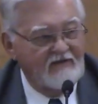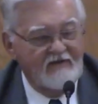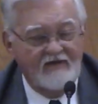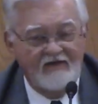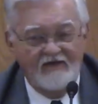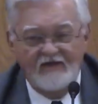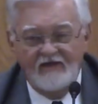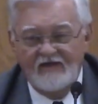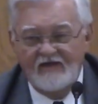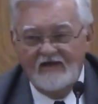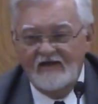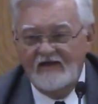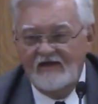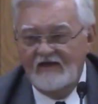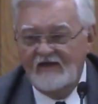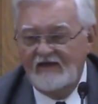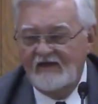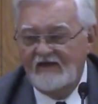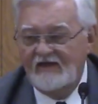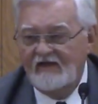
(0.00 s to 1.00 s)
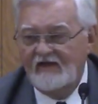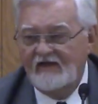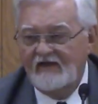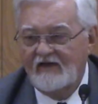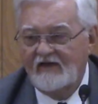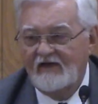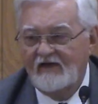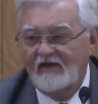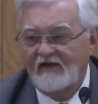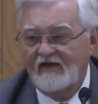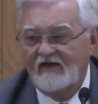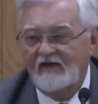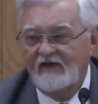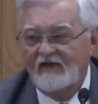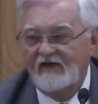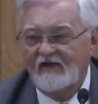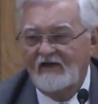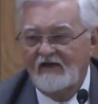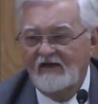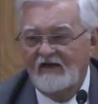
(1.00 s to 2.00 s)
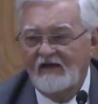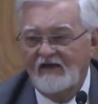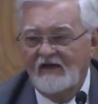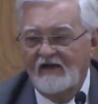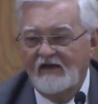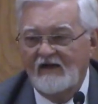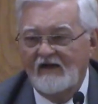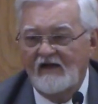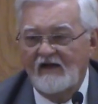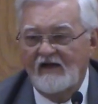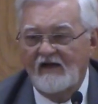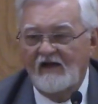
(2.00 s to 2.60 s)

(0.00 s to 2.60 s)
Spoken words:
No one is speaking in this clip.